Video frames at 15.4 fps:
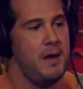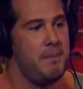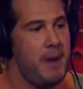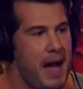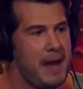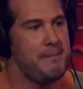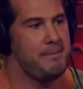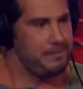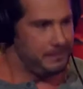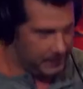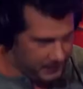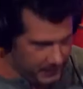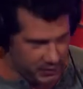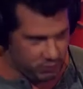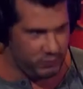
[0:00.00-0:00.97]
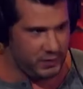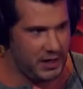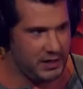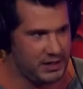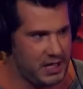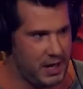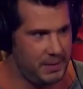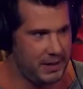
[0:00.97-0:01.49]
But let's move on
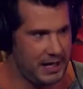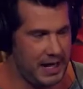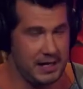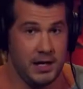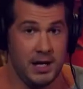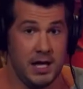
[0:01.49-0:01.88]
to the topic at hand.